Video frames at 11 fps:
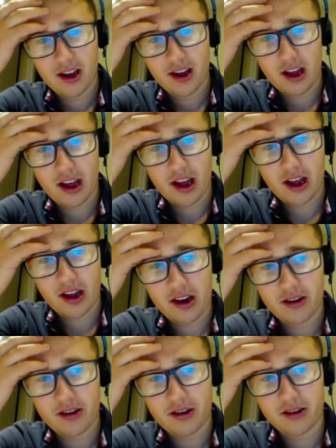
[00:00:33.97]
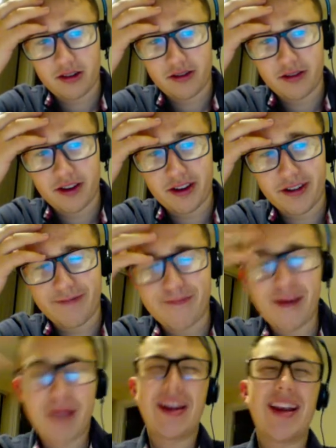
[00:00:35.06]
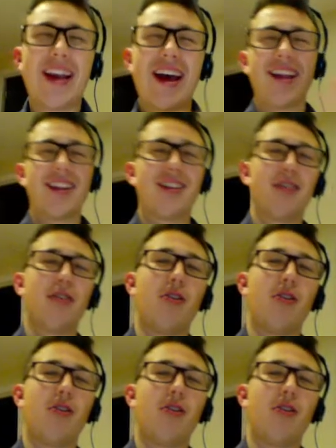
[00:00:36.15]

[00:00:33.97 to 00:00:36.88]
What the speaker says: and maybe less